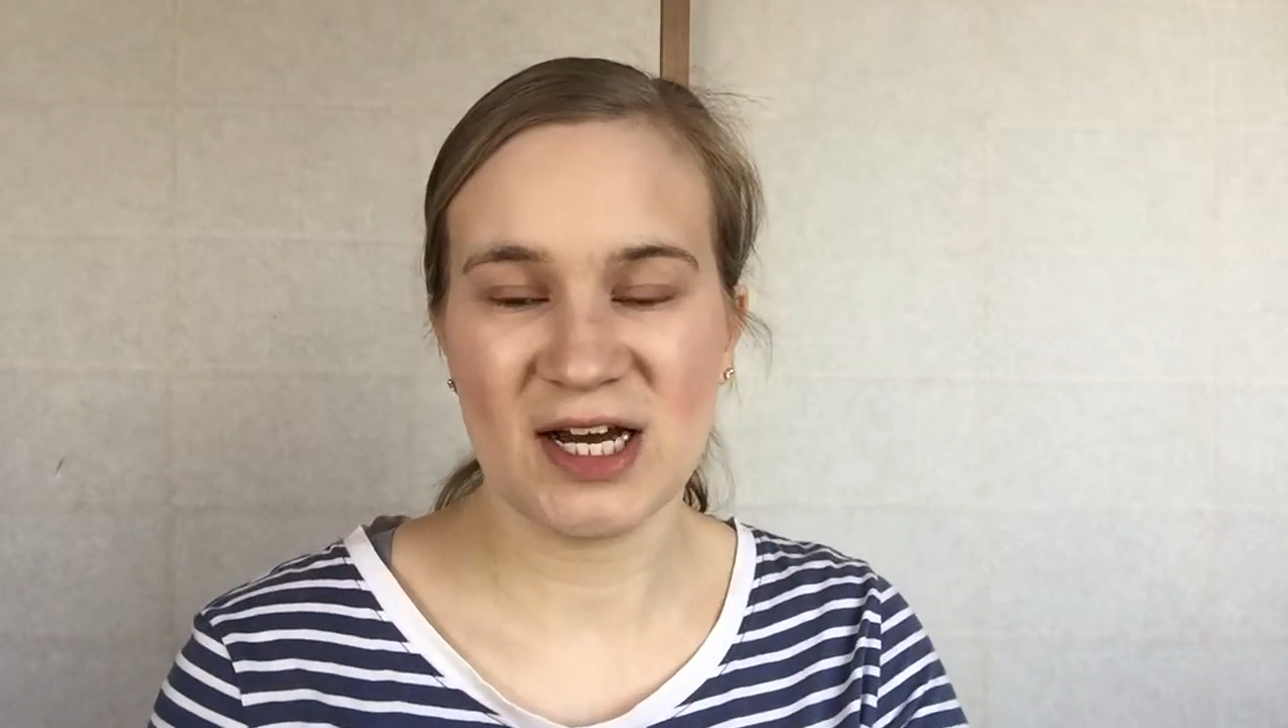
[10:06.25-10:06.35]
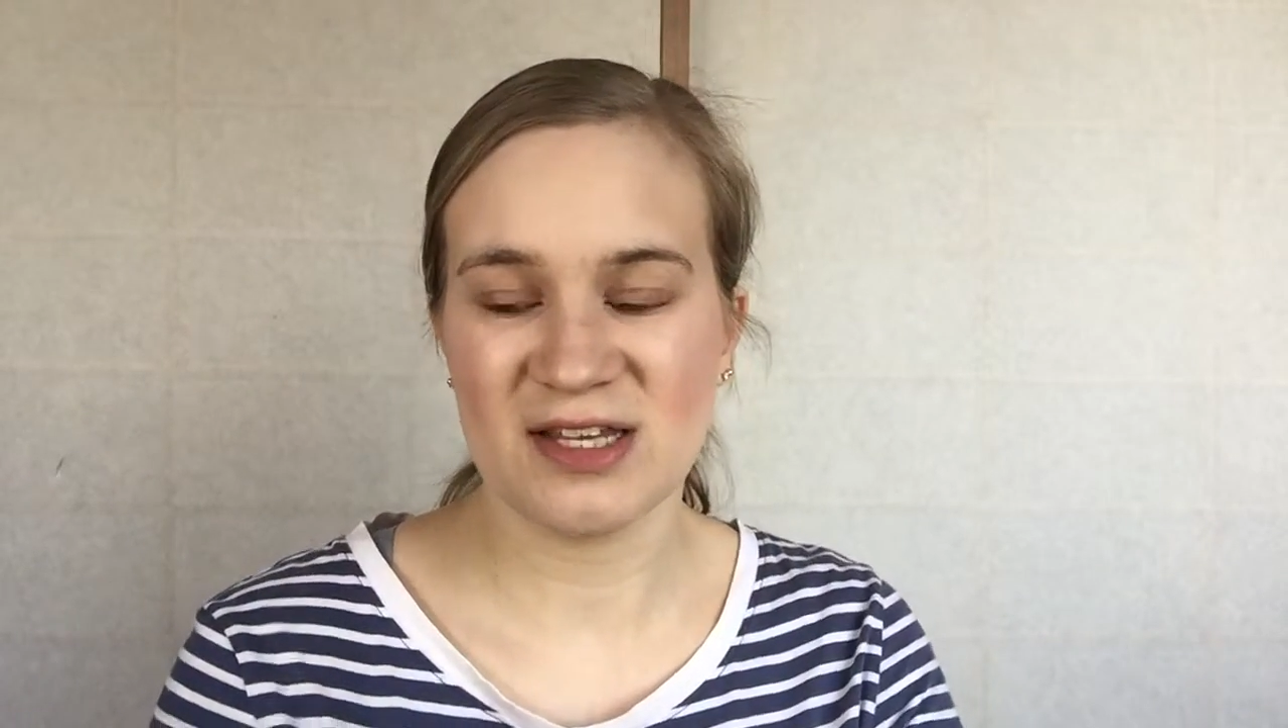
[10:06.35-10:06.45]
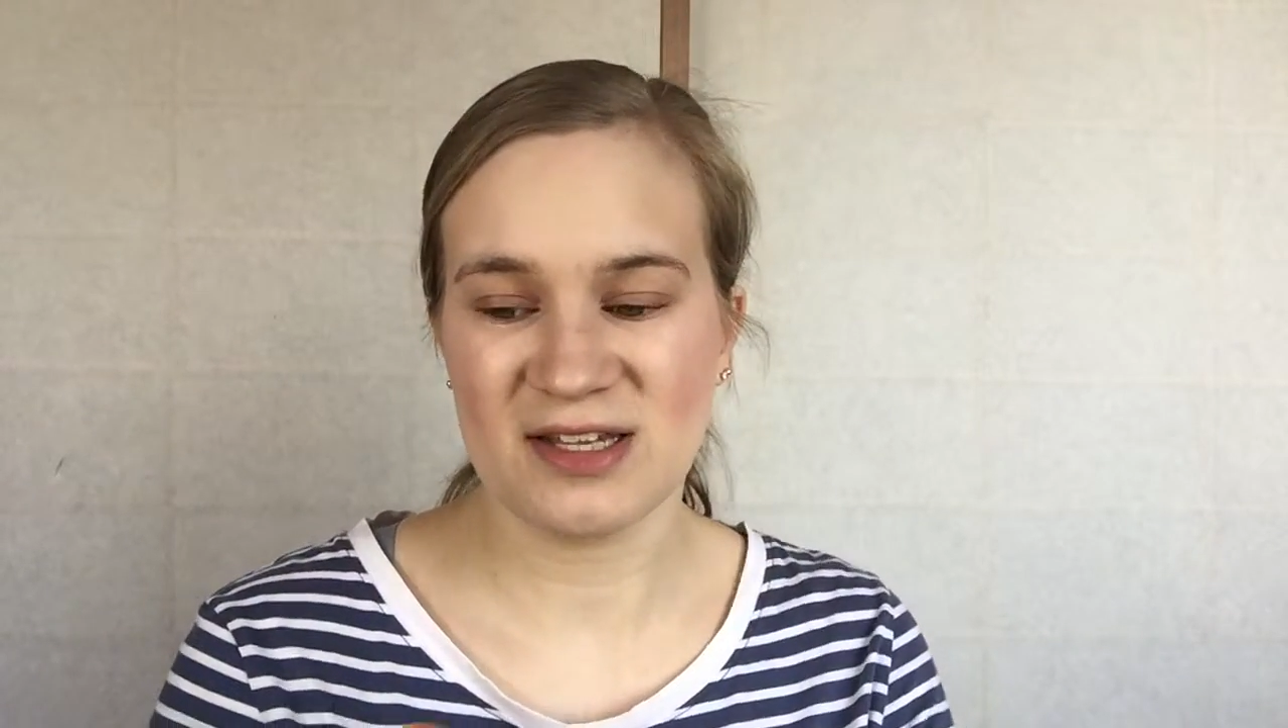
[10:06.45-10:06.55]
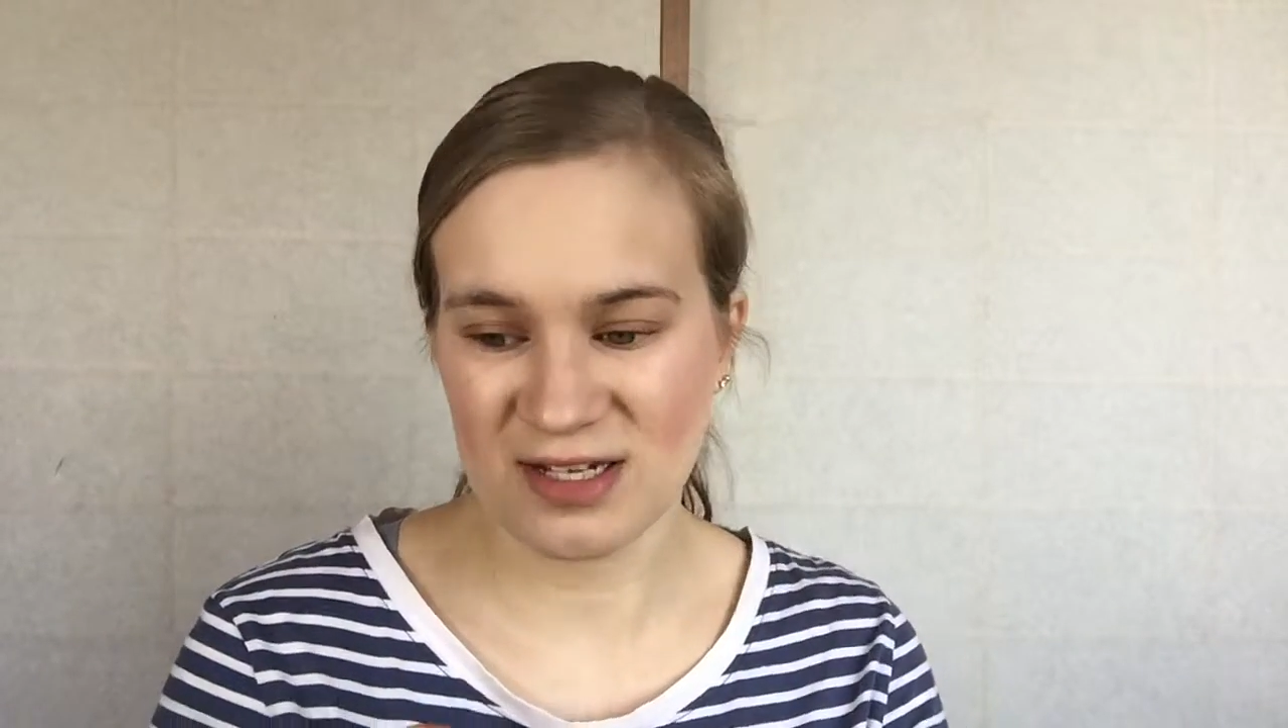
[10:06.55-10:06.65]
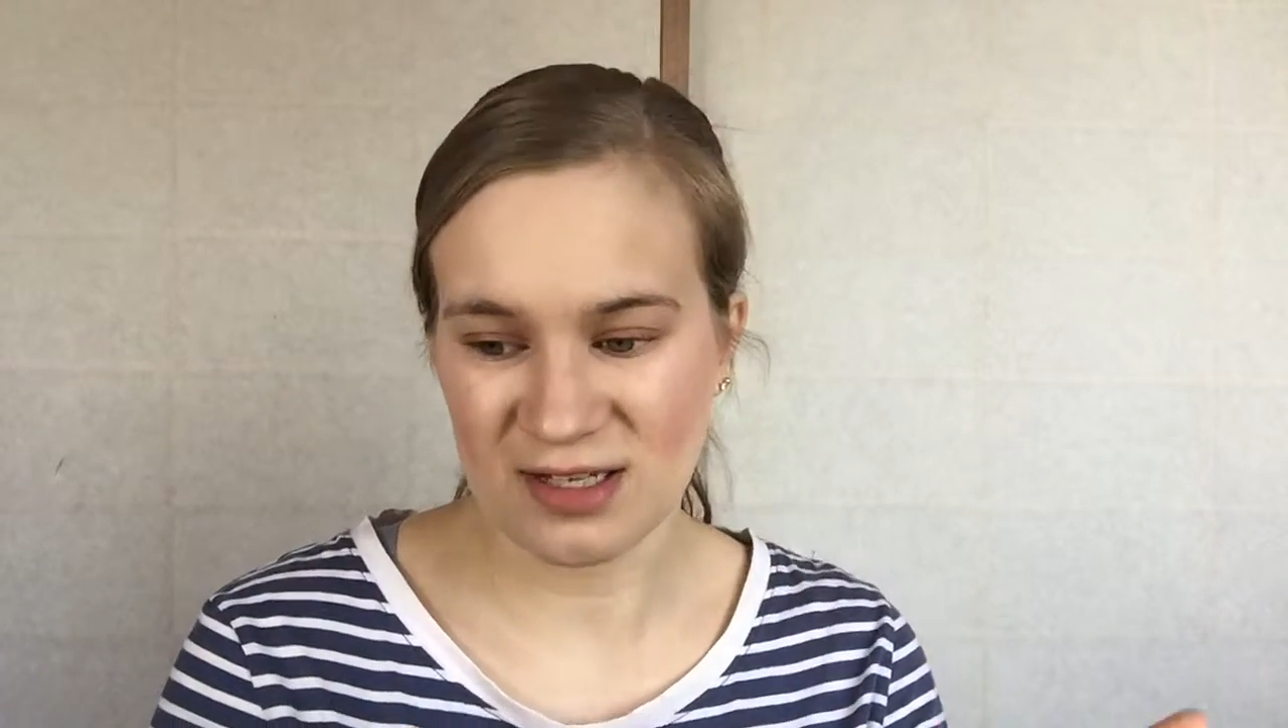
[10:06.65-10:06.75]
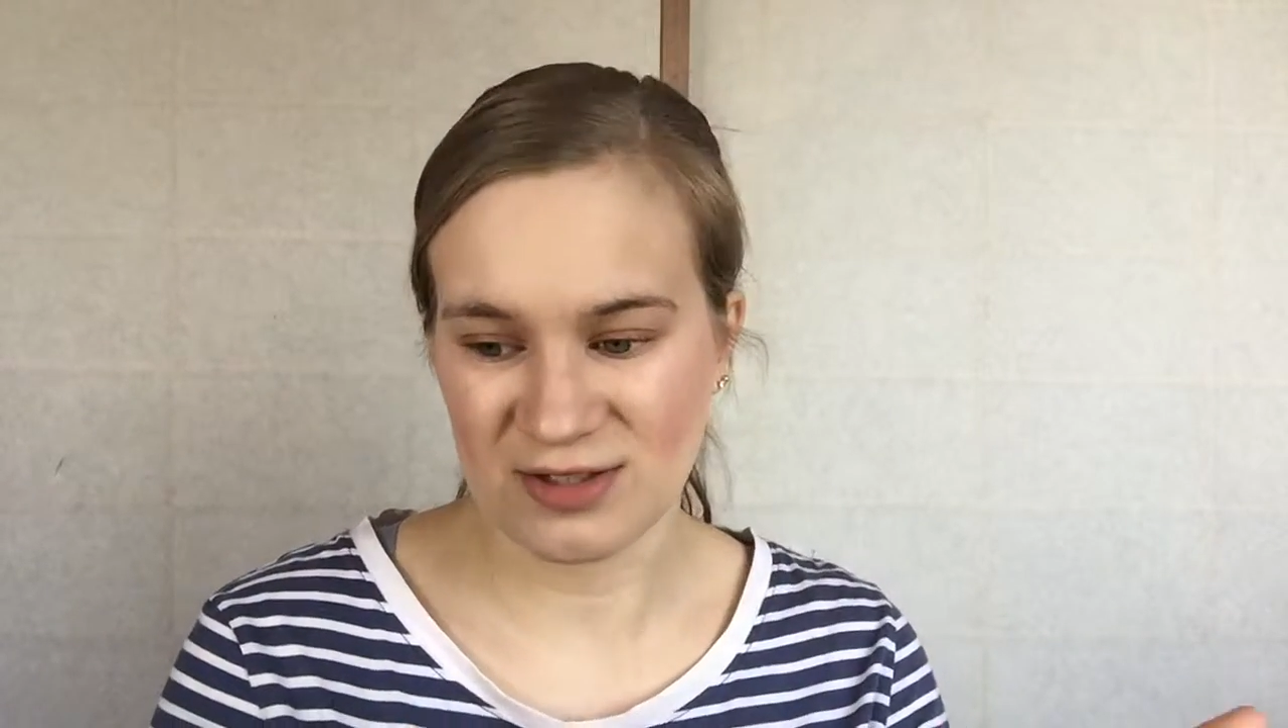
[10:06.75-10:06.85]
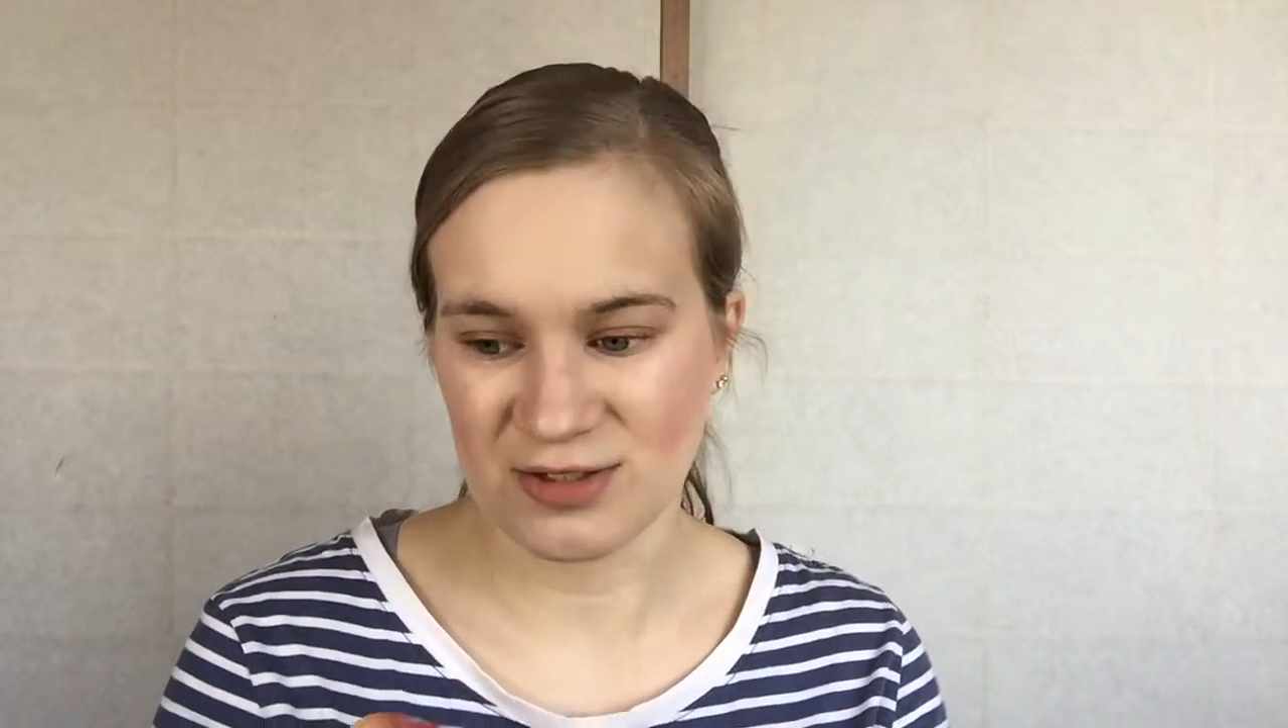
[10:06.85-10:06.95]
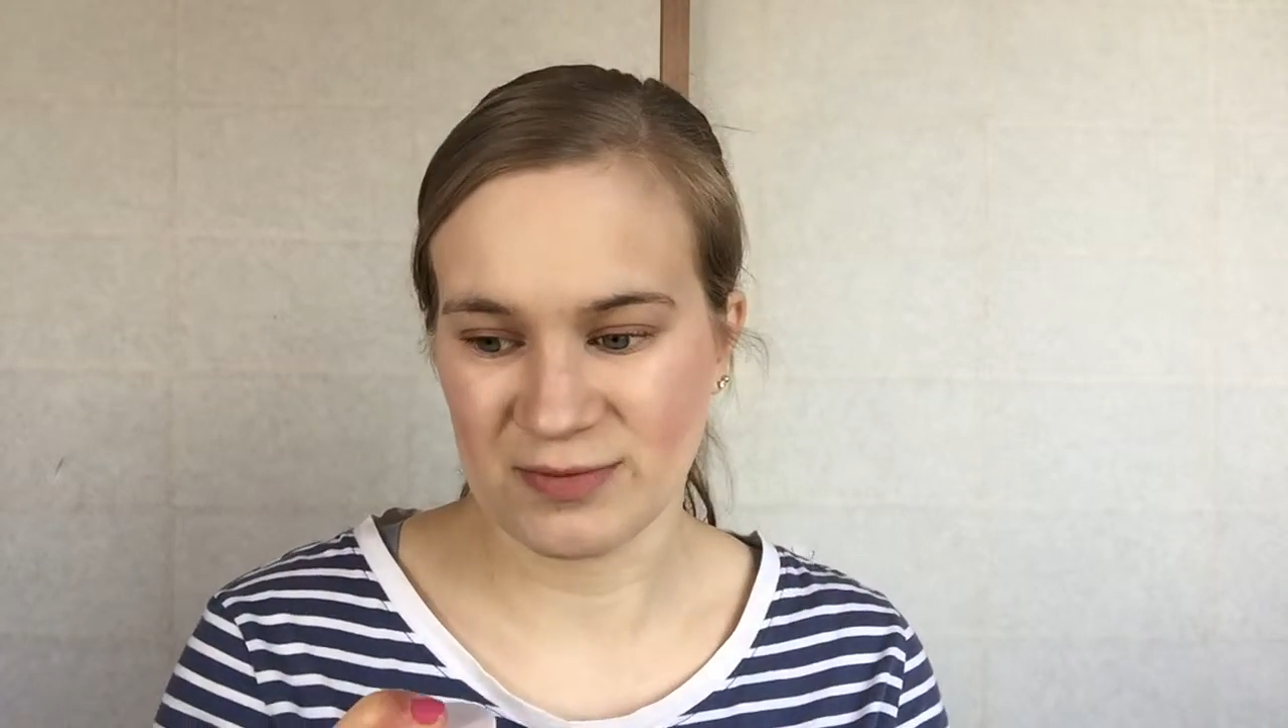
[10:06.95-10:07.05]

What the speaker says: I think it looks